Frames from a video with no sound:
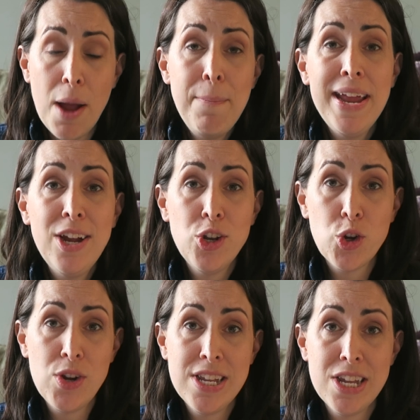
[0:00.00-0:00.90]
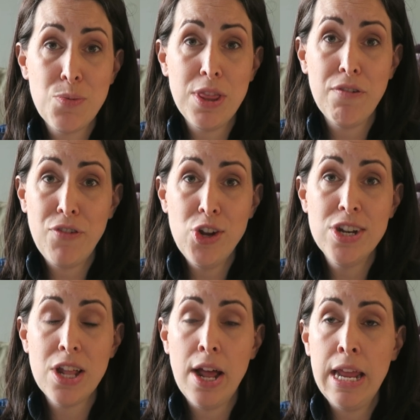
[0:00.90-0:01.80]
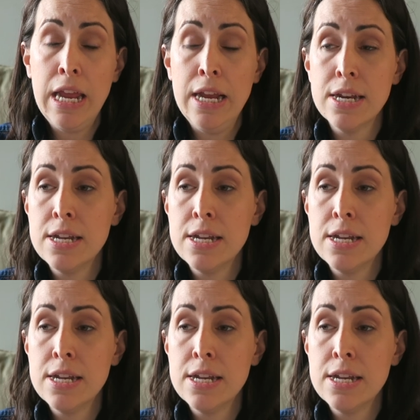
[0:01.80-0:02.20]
I make good choices with the foods that I eat.